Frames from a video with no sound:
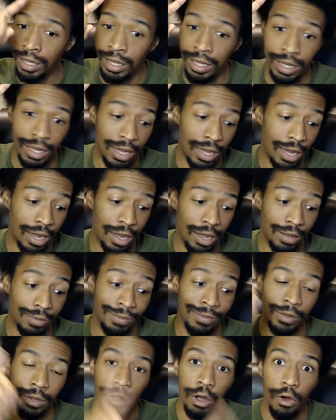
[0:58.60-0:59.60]

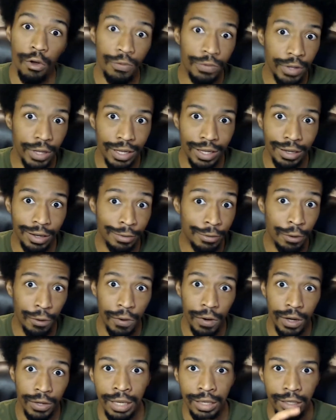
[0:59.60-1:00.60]
COVID, of
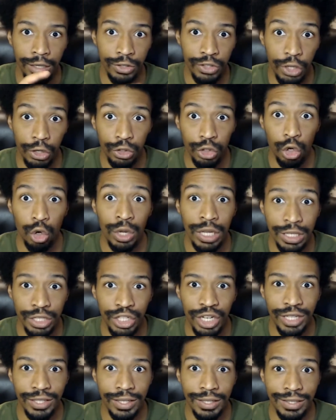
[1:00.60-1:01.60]
course, the social
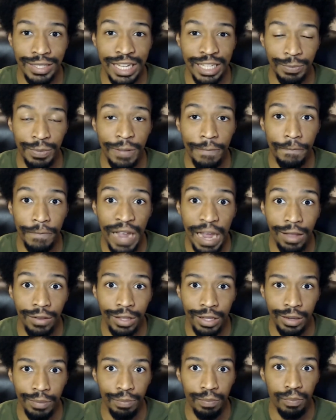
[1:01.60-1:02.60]
injustice that's been
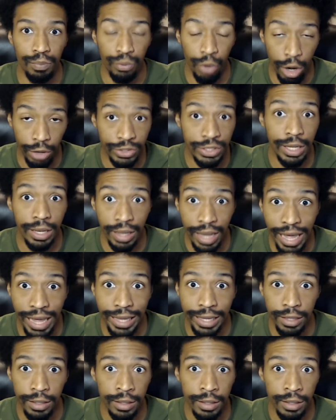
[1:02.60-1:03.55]
finally brought to light.